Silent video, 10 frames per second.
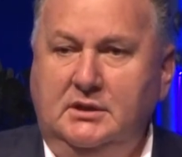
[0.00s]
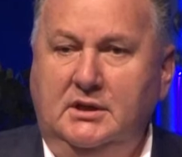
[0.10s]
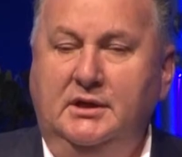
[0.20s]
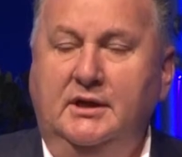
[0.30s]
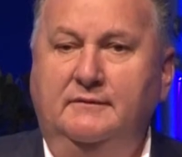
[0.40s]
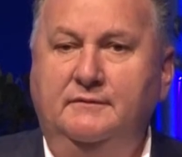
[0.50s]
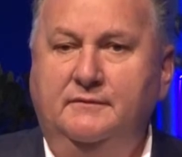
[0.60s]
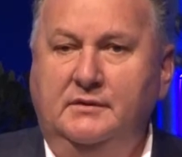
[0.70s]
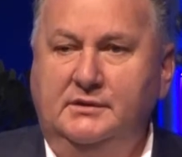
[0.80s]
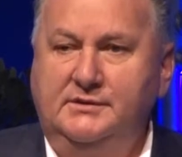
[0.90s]
a knife
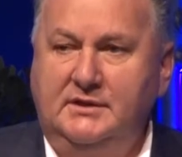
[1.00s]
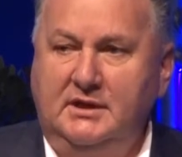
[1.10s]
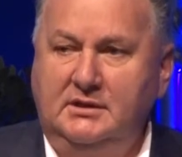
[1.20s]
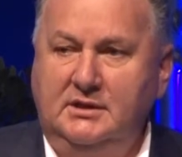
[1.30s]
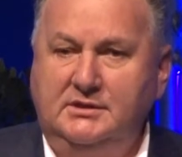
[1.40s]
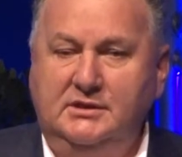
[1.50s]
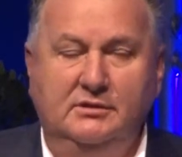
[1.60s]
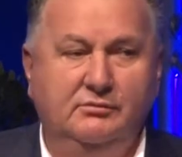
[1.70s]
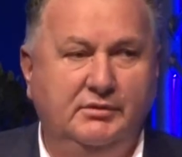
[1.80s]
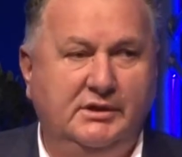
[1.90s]
and start
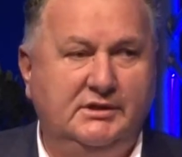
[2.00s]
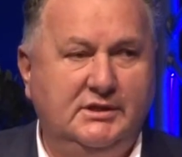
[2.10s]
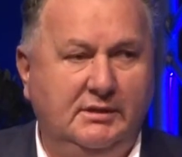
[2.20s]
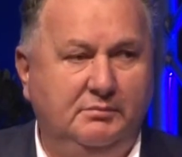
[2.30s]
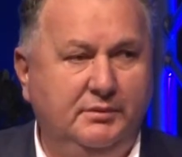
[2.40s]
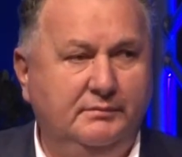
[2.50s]
cutting red tape,